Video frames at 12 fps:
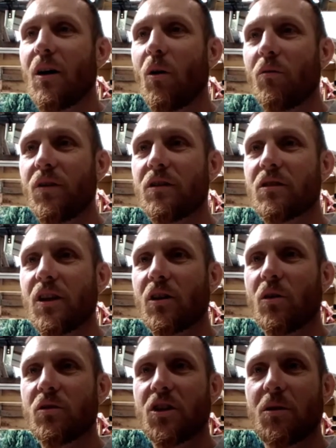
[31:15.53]
Obviously it
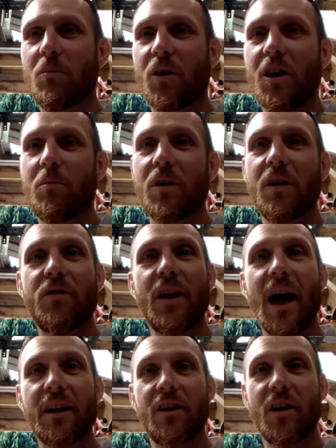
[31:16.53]
costs them money, but if they
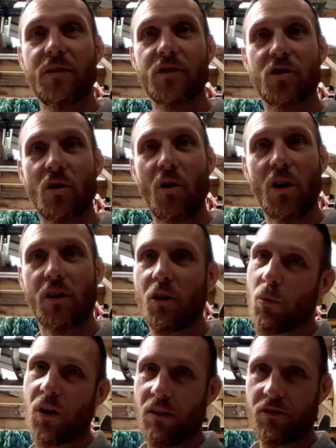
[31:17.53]
had enough stock, they
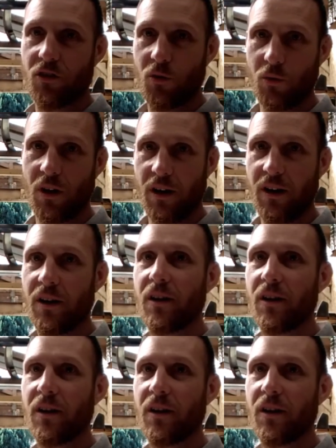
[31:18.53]
wouldn't have to do that.